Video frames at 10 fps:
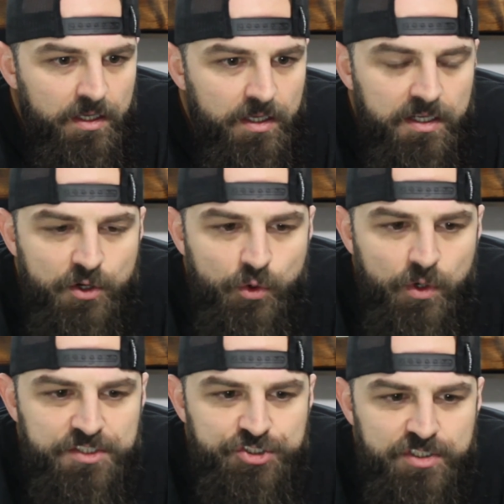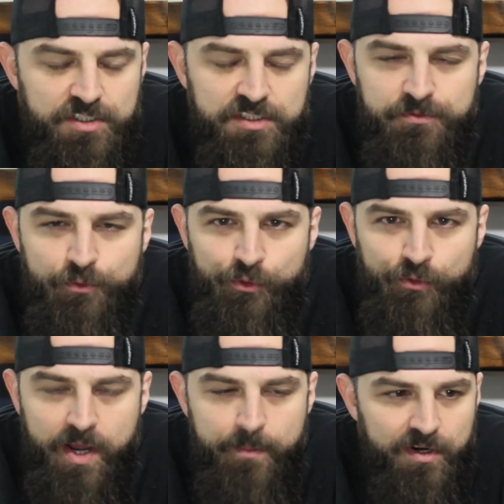any questions before we
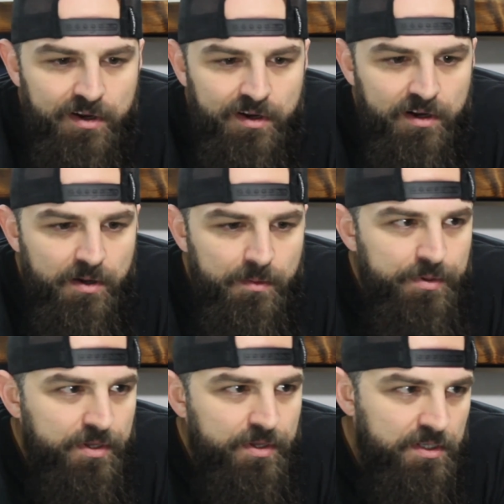wrap it up?